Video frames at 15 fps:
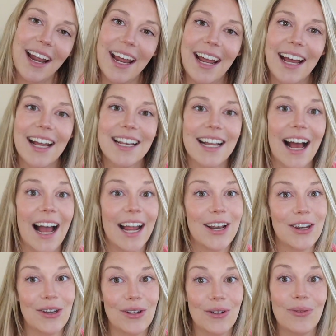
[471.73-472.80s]
and I
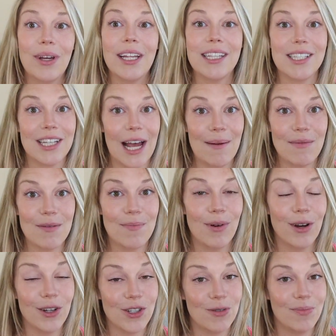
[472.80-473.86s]
knew it's time to
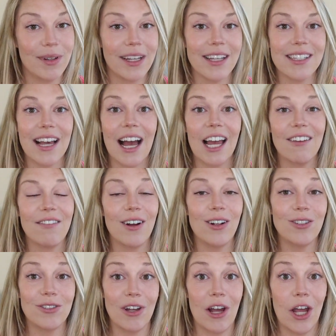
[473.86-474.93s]
push because I
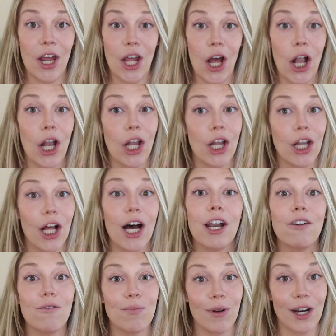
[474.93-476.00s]
felt a lot
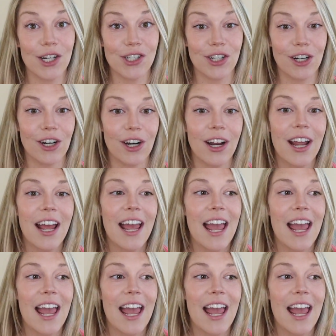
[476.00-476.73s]
of pressure.